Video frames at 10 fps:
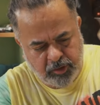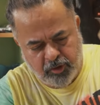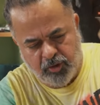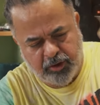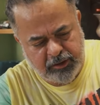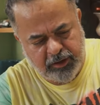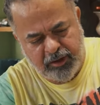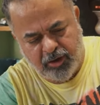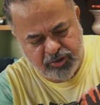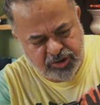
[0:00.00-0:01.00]
Now look at
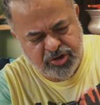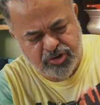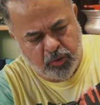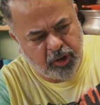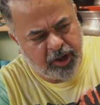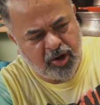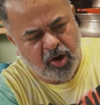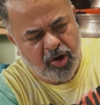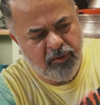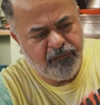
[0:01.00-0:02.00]
that. Now this is what I
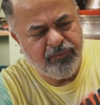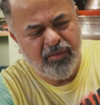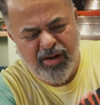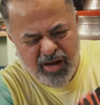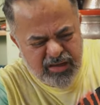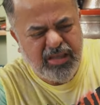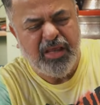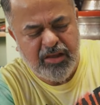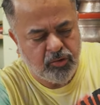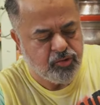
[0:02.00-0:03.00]
call a
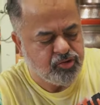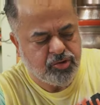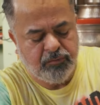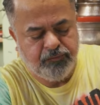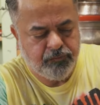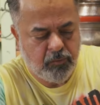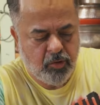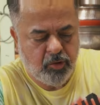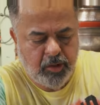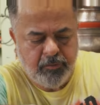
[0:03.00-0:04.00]
ghee roast.
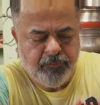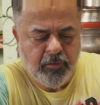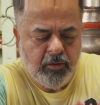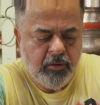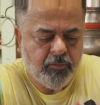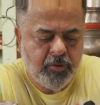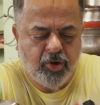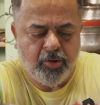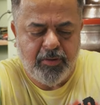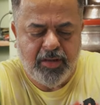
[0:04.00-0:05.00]
Okay, we're
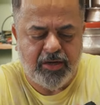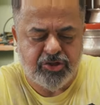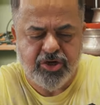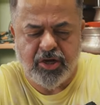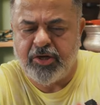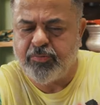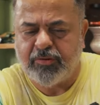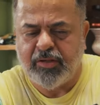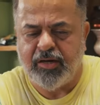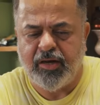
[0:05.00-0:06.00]
going to be garnishing it
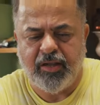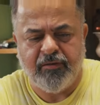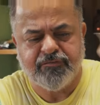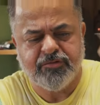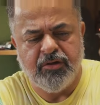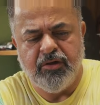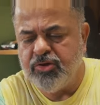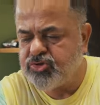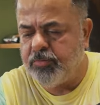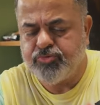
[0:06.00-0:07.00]
with curry leaves,
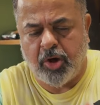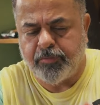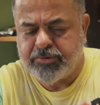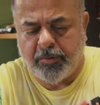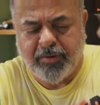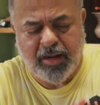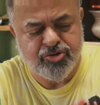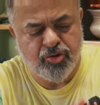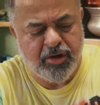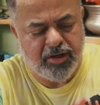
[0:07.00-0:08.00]
some chopped
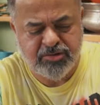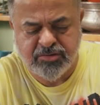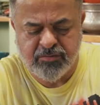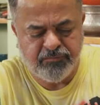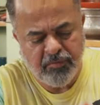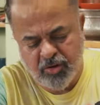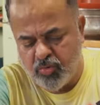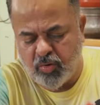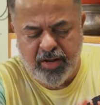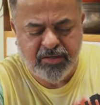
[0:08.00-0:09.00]
cashew nuts. You
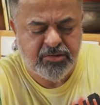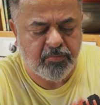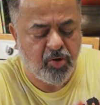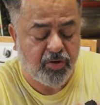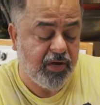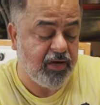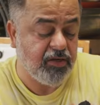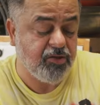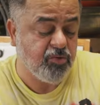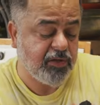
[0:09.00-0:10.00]
want to add some
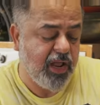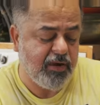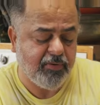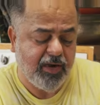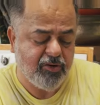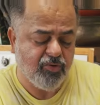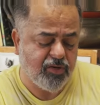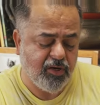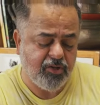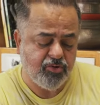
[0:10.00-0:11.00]
coriander, you can, but I don't
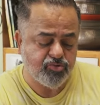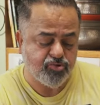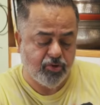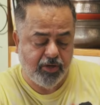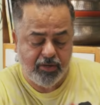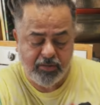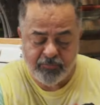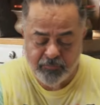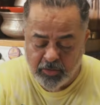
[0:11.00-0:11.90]
really use coriander.